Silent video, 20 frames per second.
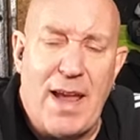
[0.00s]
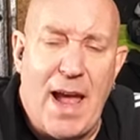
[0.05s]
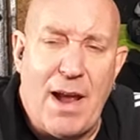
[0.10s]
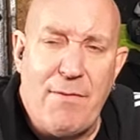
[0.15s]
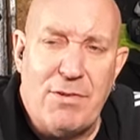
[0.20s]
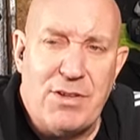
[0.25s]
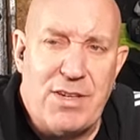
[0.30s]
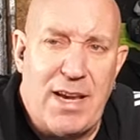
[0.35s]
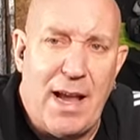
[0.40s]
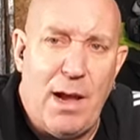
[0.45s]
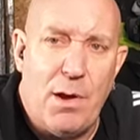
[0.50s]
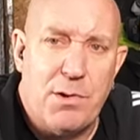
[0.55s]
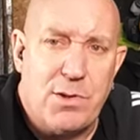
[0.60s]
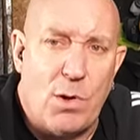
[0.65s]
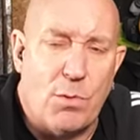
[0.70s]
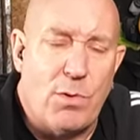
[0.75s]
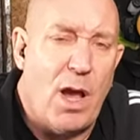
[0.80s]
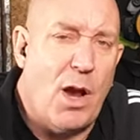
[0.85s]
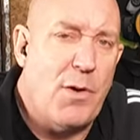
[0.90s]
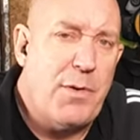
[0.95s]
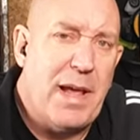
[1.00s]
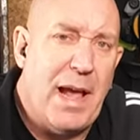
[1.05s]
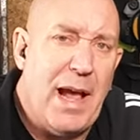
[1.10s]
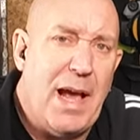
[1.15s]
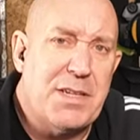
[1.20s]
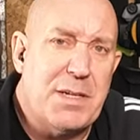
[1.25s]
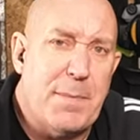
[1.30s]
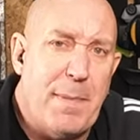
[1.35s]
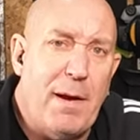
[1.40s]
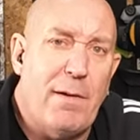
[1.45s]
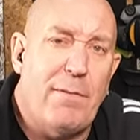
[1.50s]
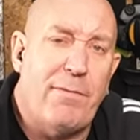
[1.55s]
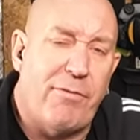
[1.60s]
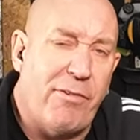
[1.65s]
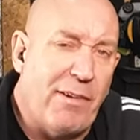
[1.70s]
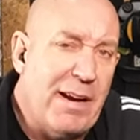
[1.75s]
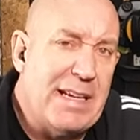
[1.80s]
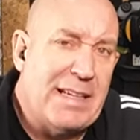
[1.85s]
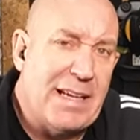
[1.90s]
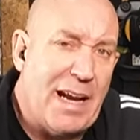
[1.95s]
average household only has about
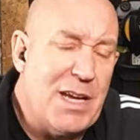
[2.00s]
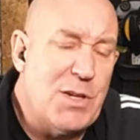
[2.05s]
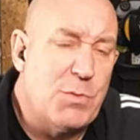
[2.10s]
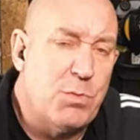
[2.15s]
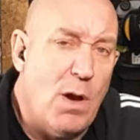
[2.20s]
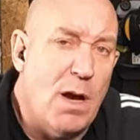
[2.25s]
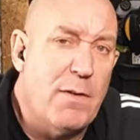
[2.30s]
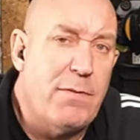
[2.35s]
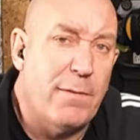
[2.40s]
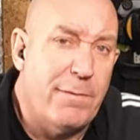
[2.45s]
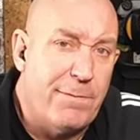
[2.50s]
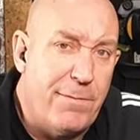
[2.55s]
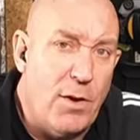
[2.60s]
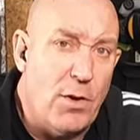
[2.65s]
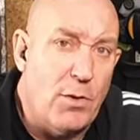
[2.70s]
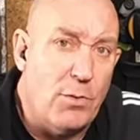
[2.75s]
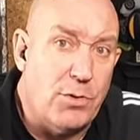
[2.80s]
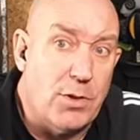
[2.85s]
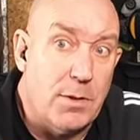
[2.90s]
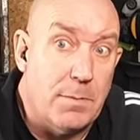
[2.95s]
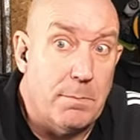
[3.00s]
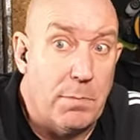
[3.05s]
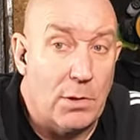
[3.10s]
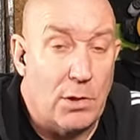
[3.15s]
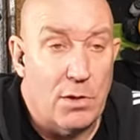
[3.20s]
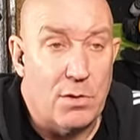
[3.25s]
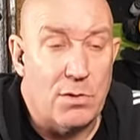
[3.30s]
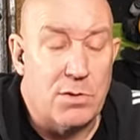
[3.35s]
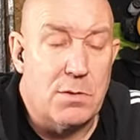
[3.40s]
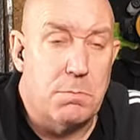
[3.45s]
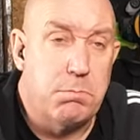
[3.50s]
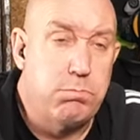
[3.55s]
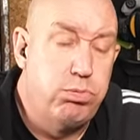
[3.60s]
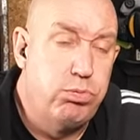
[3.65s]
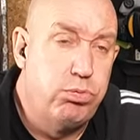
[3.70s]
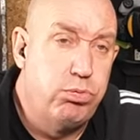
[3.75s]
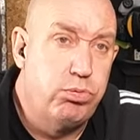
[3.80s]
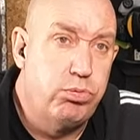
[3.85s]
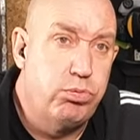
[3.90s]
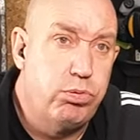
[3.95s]
3 days worth of food, because
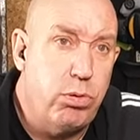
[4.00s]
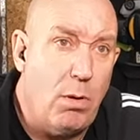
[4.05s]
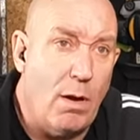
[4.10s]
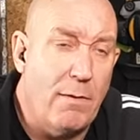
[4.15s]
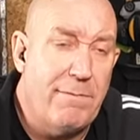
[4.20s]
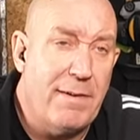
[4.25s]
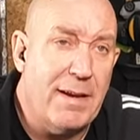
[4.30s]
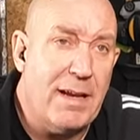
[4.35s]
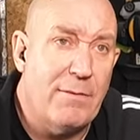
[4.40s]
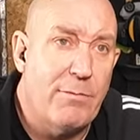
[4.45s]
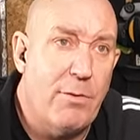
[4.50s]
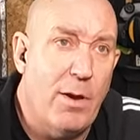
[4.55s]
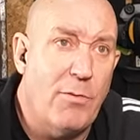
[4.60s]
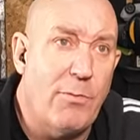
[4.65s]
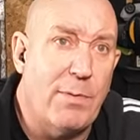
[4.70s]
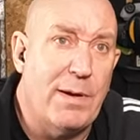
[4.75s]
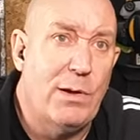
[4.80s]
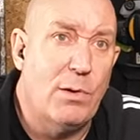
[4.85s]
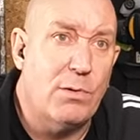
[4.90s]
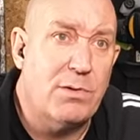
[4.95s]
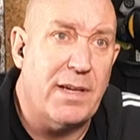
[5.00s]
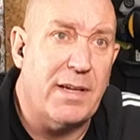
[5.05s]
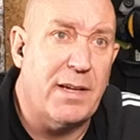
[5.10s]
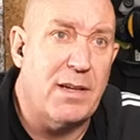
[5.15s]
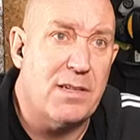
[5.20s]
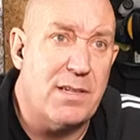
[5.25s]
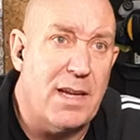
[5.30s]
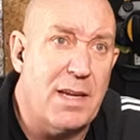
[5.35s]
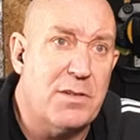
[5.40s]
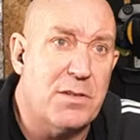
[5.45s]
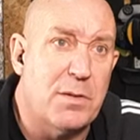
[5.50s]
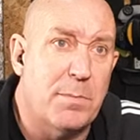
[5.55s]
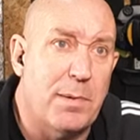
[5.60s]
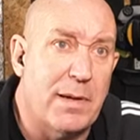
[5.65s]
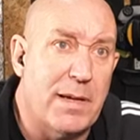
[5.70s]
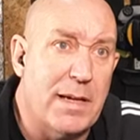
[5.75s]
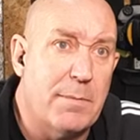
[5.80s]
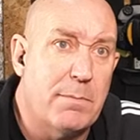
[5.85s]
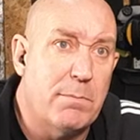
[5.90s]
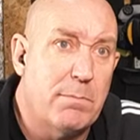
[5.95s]
I think if we looked at it
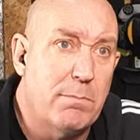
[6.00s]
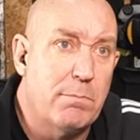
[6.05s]
sensibly,